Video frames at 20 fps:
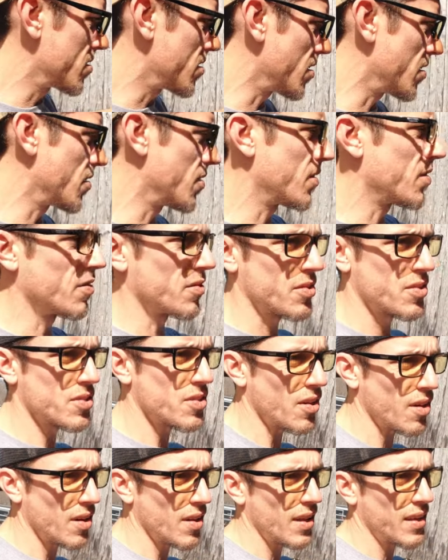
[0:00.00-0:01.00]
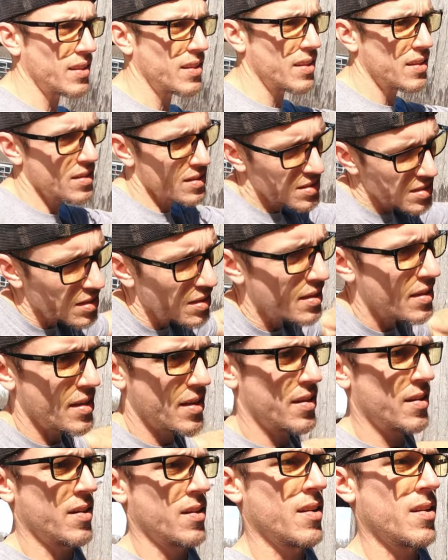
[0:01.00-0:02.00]
So you'll start like this and
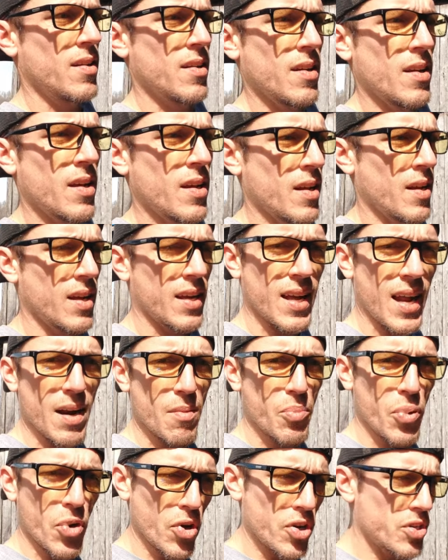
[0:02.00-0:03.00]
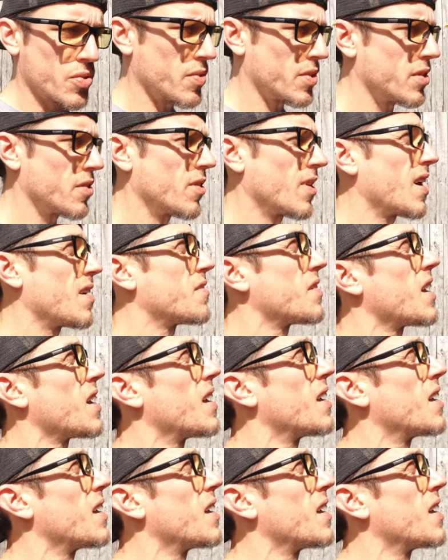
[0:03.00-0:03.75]
then kind of push with your left